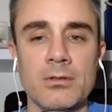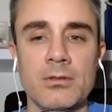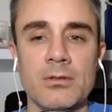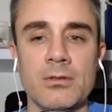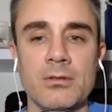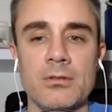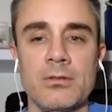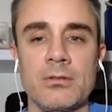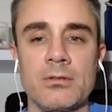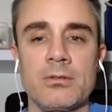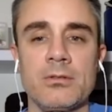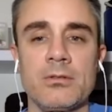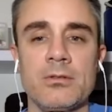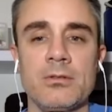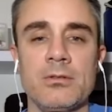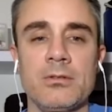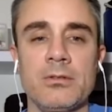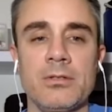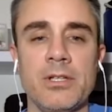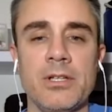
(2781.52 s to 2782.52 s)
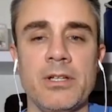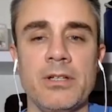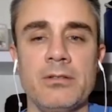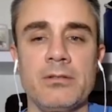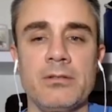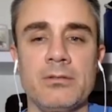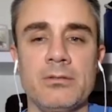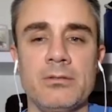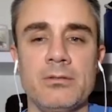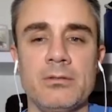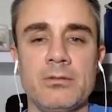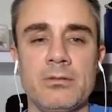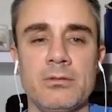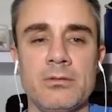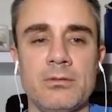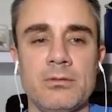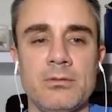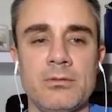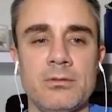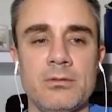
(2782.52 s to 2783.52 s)

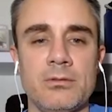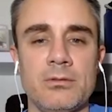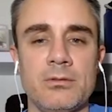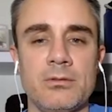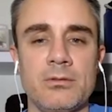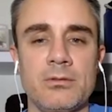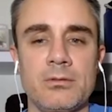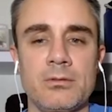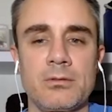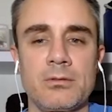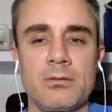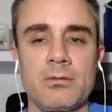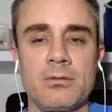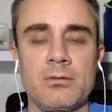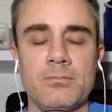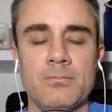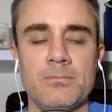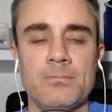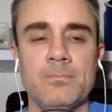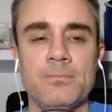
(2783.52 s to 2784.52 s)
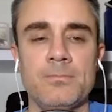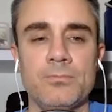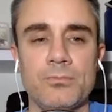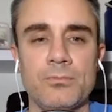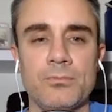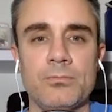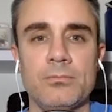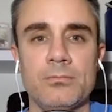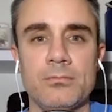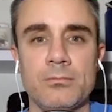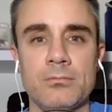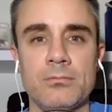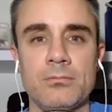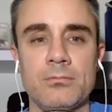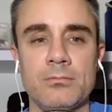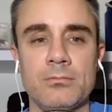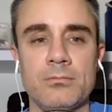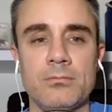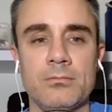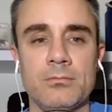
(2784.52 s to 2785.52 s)

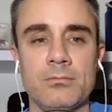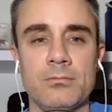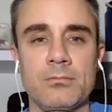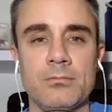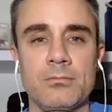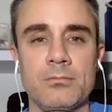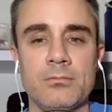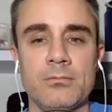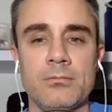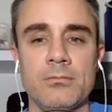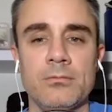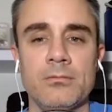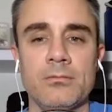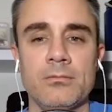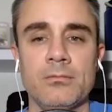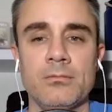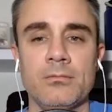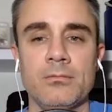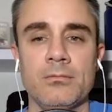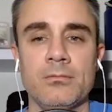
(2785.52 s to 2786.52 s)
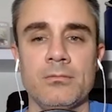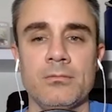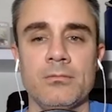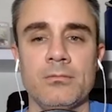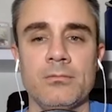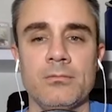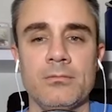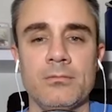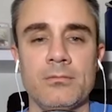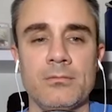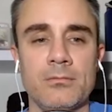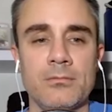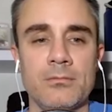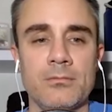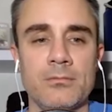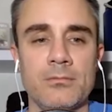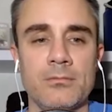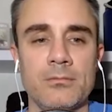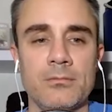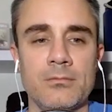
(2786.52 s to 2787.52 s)

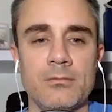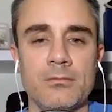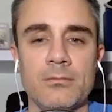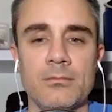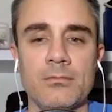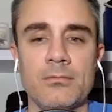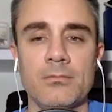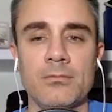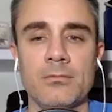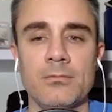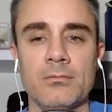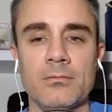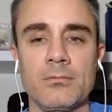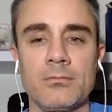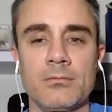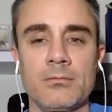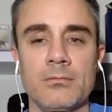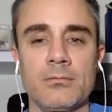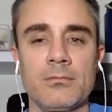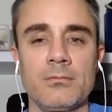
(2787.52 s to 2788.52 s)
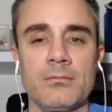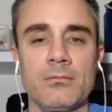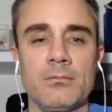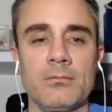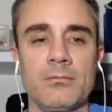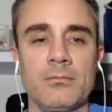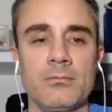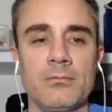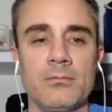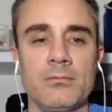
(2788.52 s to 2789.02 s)
(silent)